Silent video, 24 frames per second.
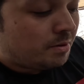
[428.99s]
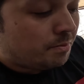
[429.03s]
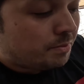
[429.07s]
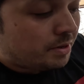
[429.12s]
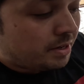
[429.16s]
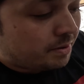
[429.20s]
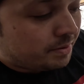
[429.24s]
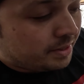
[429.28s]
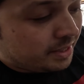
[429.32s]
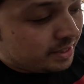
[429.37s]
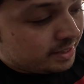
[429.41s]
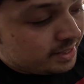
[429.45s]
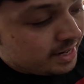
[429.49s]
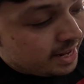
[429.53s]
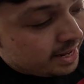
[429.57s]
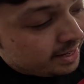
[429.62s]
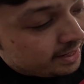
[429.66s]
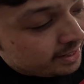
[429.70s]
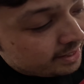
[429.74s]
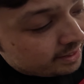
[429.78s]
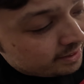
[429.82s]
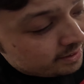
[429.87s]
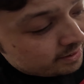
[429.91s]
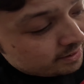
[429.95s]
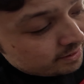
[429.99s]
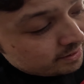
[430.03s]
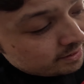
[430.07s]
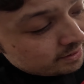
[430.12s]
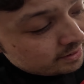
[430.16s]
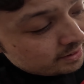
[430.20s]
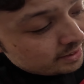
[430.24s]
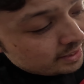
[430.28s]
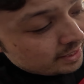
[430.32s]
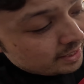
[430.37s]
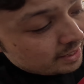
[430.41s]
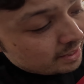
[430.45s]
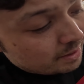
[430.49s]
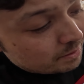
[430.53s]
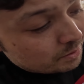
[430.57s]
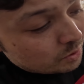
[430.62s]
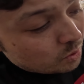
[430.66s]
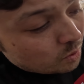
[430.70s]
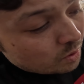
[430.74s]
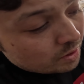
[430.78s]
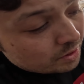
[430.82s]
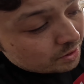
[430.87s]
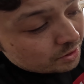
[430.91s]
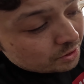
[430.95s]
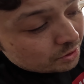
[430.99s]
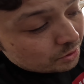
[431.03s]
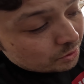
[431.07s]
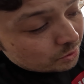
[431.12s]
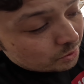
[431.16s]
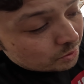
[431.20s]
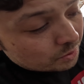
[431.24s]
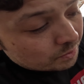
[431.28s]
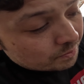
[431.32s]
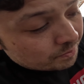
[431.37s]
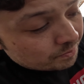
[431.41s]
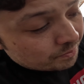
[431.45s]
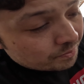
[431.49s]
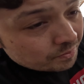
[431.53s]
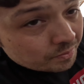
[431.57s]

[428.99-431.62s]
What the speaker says: But I'm going to take it and I'm going to